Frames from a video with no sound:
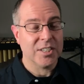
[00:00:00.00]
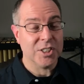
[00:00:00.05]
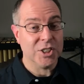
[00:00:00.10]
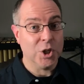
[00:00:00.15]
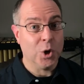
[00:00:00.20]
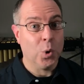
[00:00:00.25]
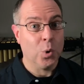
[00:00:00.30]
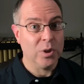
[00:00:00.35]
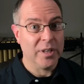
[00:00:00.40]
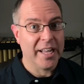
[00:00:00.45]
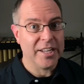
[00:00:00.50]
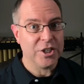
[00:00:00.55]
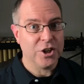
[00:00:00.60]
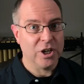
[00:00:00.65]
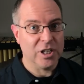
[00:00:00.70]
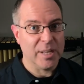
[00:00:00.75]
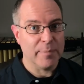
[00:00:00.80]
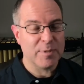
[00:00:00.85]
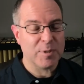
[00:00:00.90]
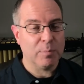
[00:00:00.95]
Don't let your
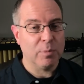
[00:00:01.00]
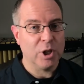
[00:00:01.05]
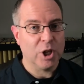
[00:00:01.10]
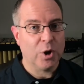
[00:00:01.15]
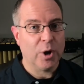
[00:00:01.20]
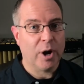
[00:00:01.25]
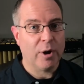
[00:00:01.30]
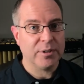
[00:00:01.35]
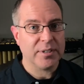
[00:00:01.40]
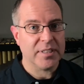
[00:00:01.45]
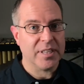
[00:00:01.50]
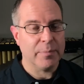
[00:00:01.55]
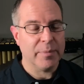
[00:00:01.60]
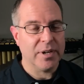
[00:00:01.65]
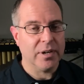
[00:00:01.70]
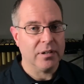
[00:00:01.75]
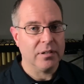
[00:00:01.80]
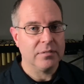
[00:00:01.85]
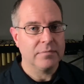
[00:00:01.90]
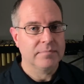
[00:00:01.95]
lips blow out in the
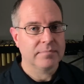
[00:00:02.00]
middle.